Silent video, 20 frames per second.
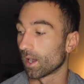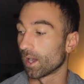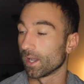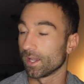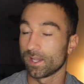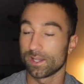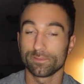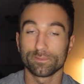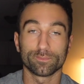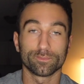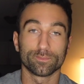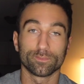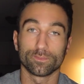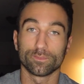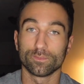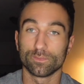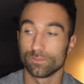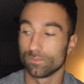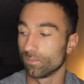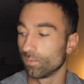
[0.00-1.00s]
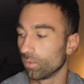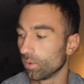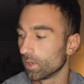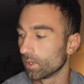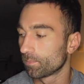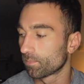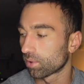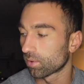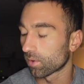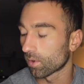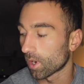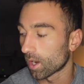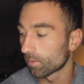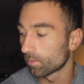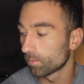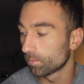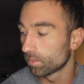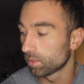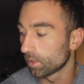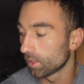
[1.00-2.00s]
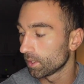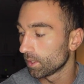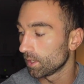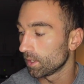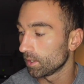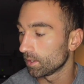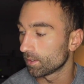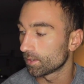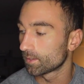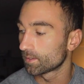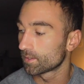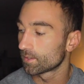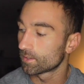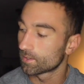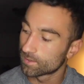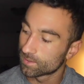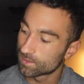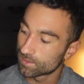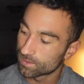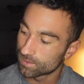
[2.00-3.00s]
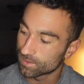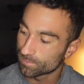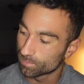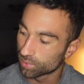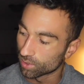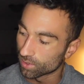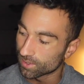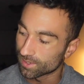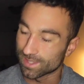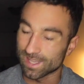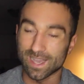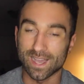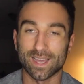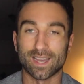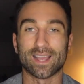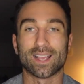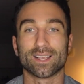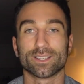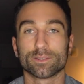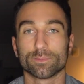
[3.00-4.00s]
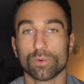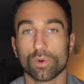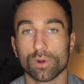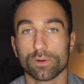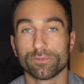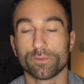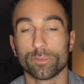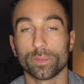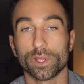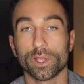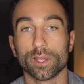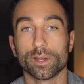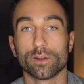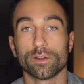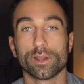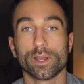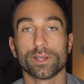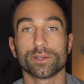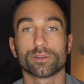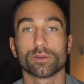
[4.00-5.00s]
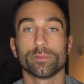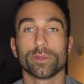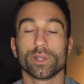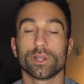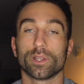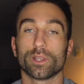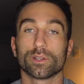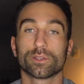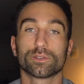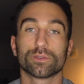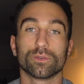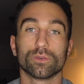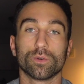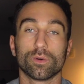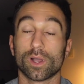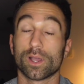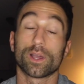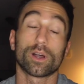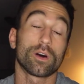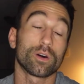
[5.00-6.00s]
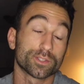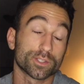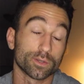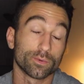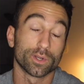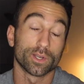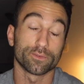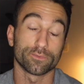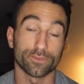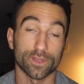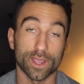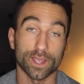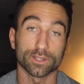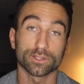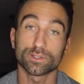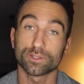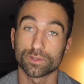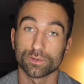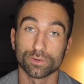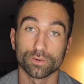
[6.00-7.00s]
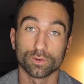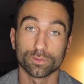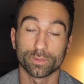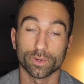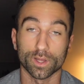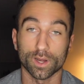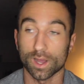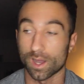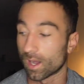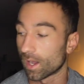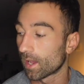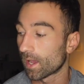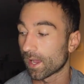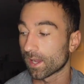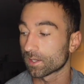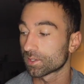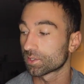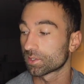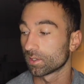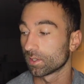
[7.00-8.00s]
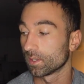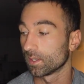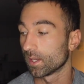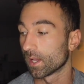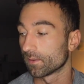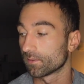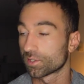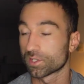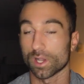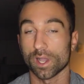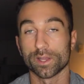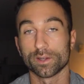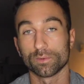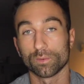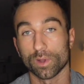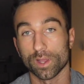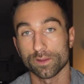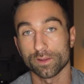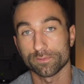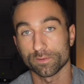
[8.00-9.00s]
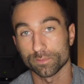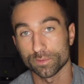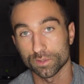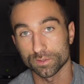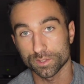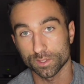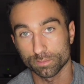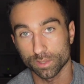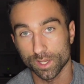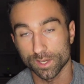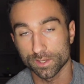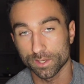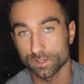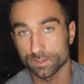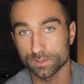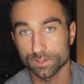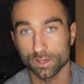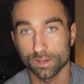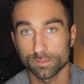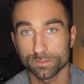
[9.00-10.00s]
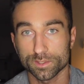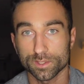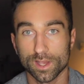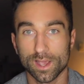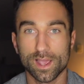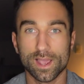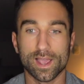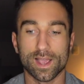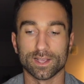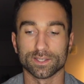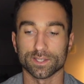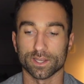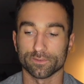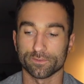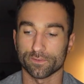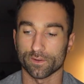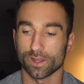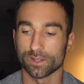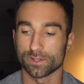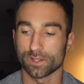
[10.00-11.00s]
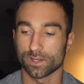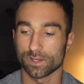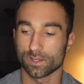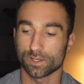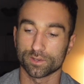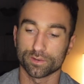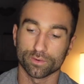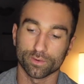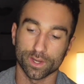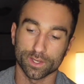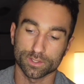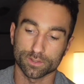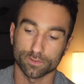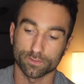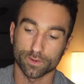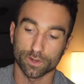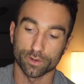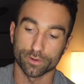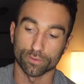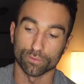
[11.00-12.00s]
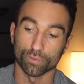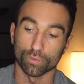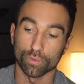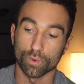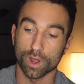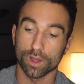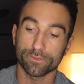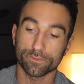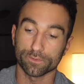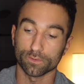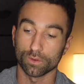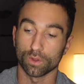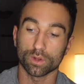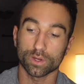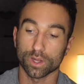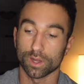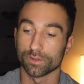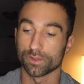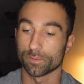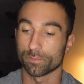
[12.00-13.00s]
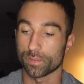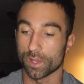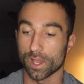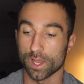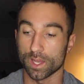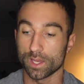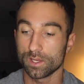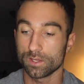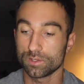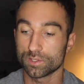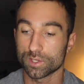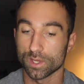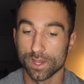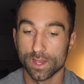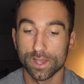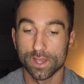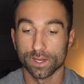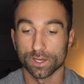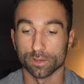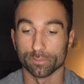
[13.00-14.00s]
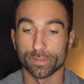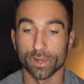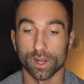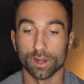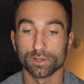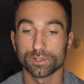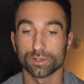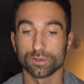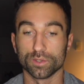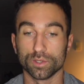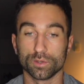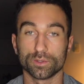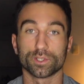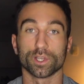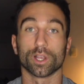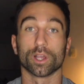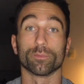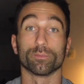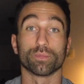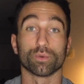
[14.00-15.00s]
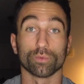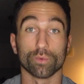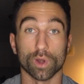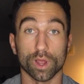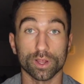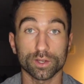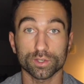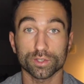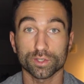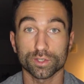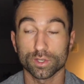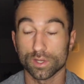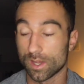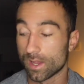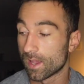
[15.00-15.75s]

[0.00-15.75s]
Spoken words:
I would probably put that as more of a beginner and intermediate tool, also an advanced tool, but I actually have shied away from using blending stumps, as I find that it creates a very rough look on the page compared to using a brush.